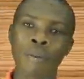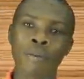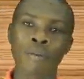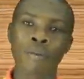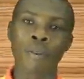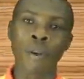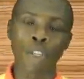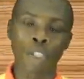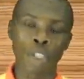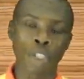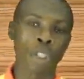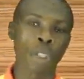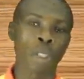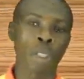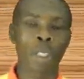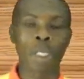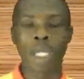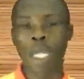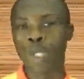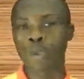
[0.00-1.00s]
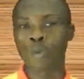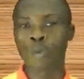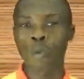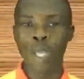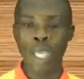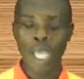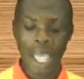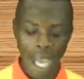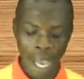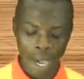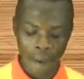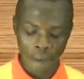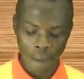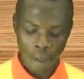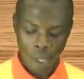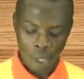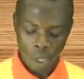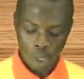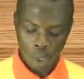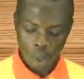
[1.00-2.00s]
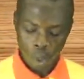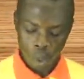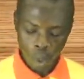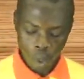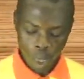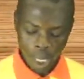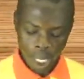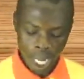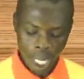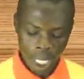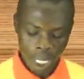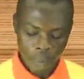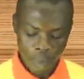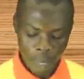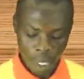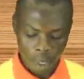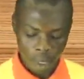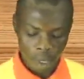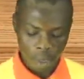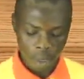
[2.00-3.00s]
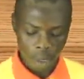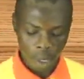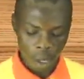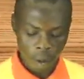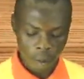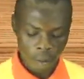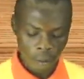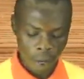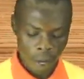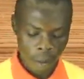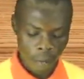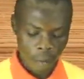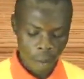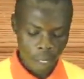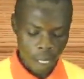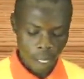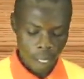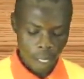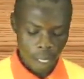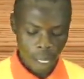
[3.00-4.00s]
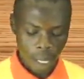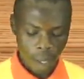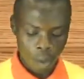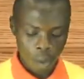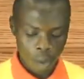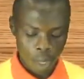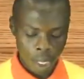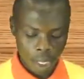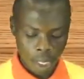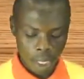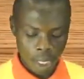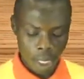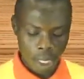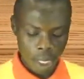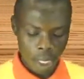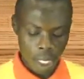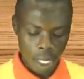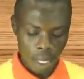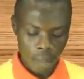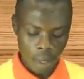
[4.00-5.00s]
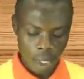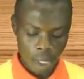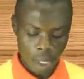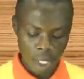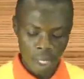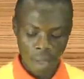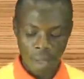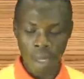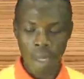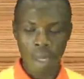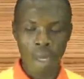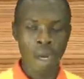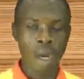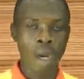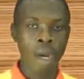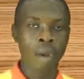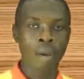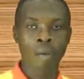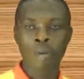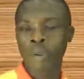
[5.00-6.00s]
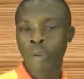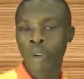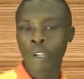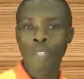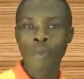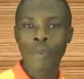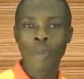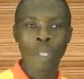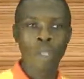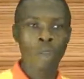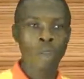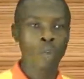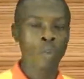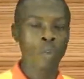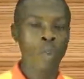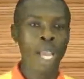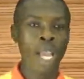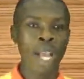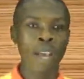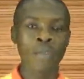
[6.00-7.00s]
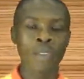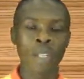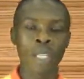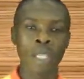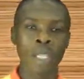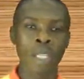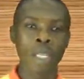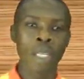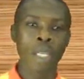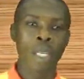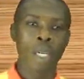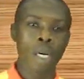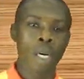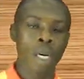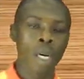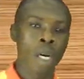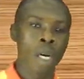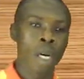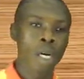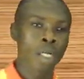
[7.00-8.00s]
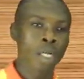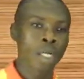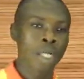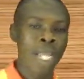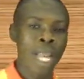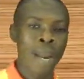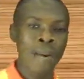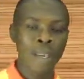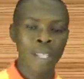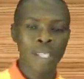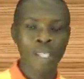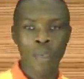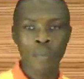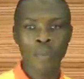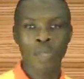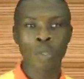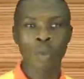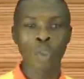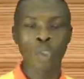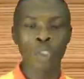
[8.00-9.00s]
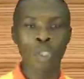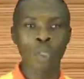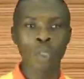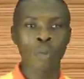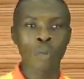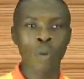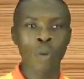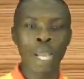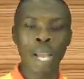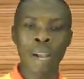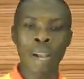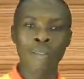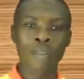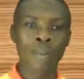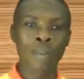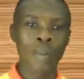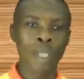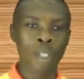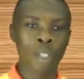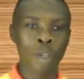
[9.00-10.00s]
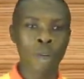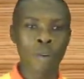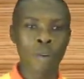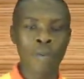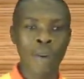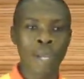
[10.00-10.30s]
function that we have. So what are the methods of calculating the limit? There are various methods. We have the direct substitution, we have the method of